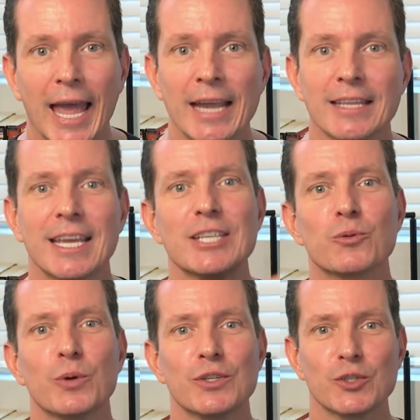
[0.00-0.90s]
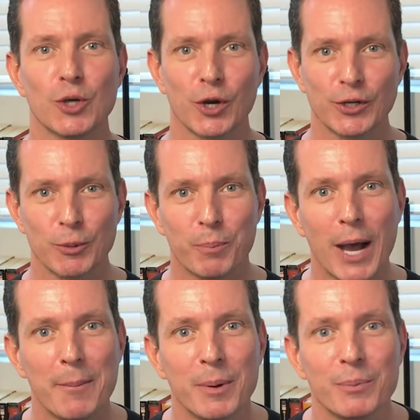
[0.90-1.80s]
And guess what's starting to
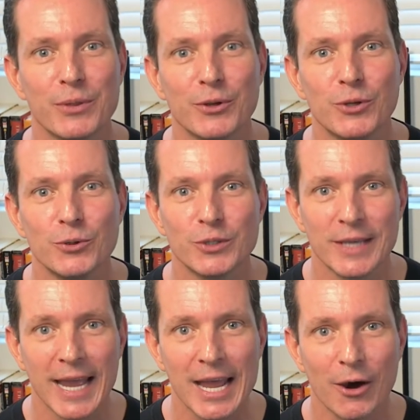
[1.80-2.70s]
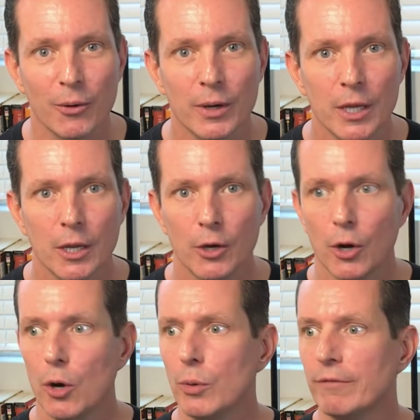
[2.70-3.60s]
pop up in the news now?
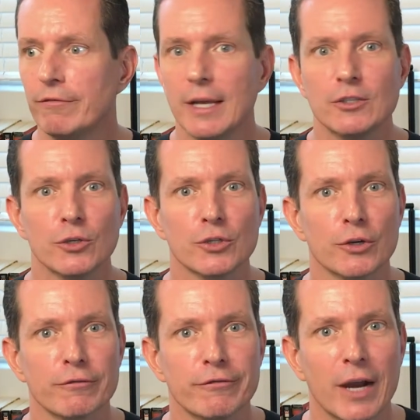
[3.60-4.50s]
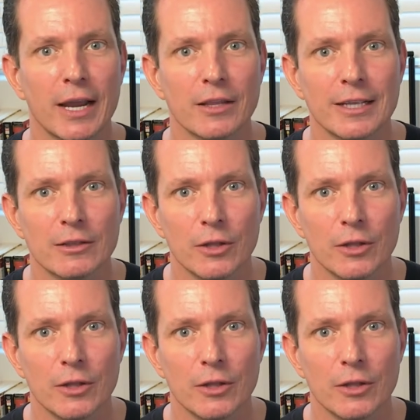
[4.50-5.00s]
Oh, investors are filing